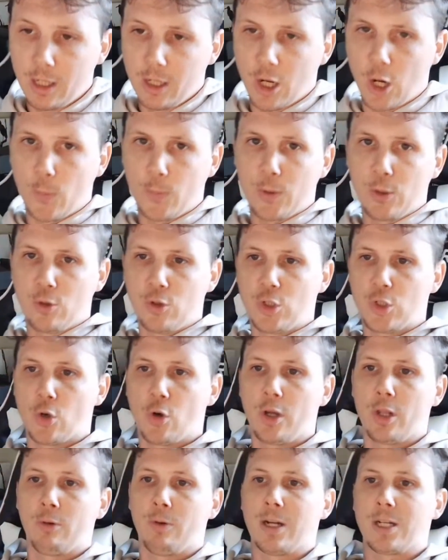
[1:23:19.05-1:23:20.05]
Hope you
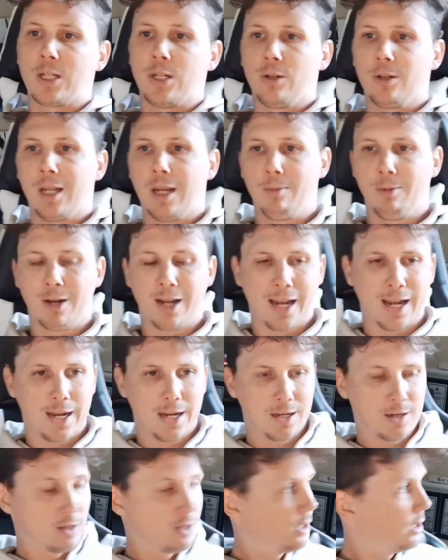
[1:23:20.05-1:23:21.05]
enjoy the rest of your Labor
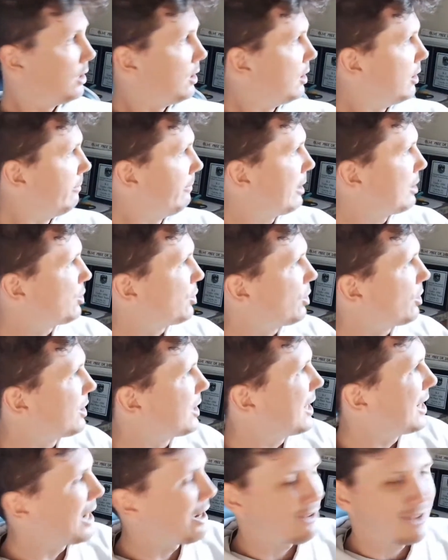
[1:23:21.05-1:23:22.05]
Day. Make sure to
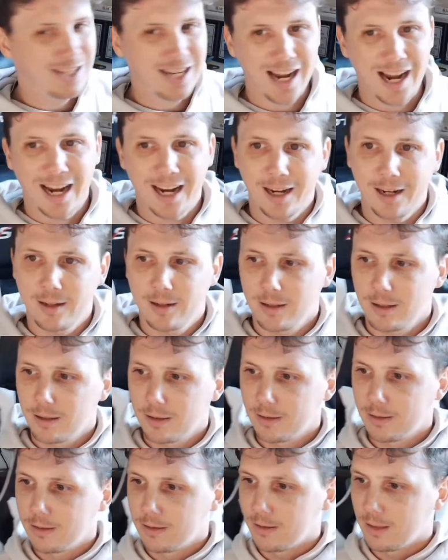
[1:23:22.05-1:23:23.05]
get outside
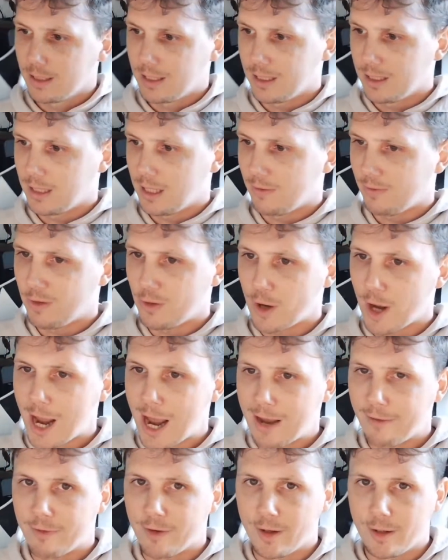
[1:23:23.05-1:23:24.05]
if you
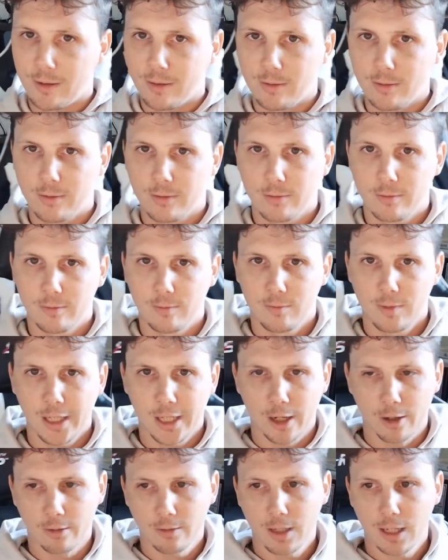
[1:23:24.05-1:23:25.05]
haven't,
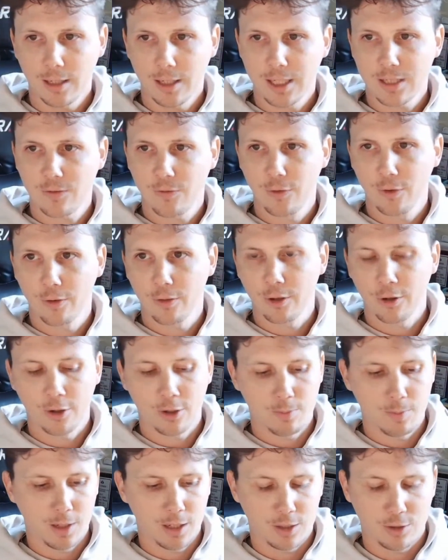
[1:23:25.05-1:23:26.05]
at least for 30
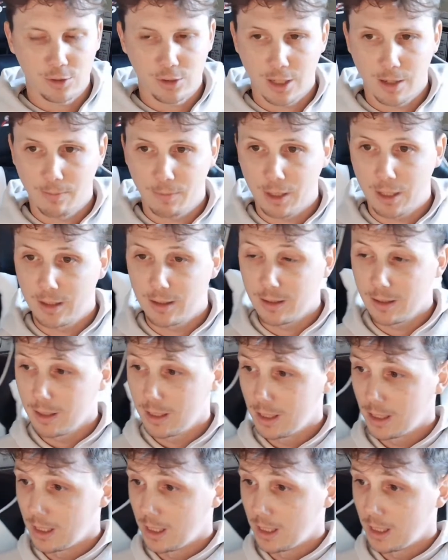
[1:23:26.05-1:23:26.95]
minutes or something.